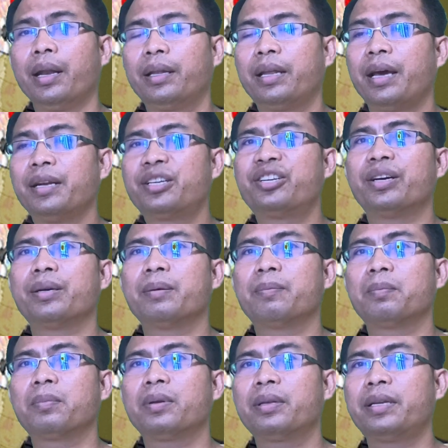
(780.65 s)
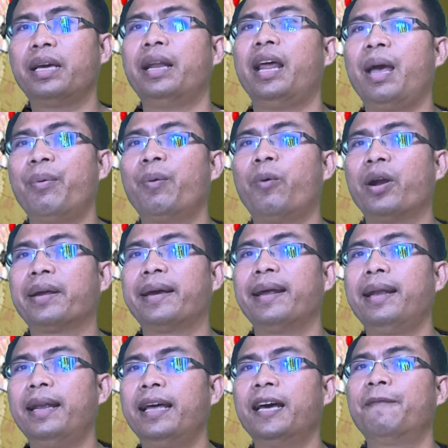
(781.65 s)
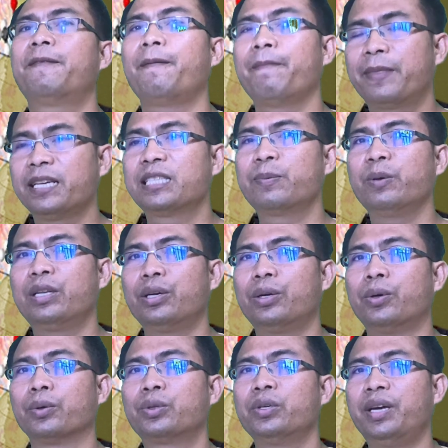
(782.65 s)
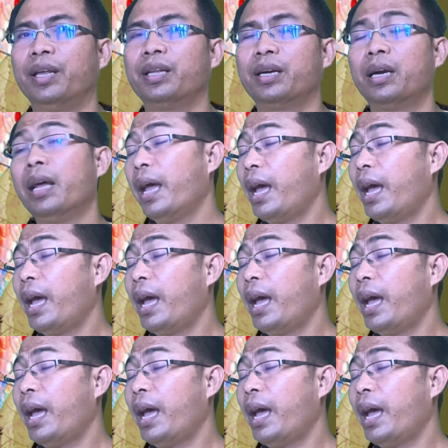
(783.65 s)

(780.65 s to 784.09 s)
Then everyone can learn from this video together.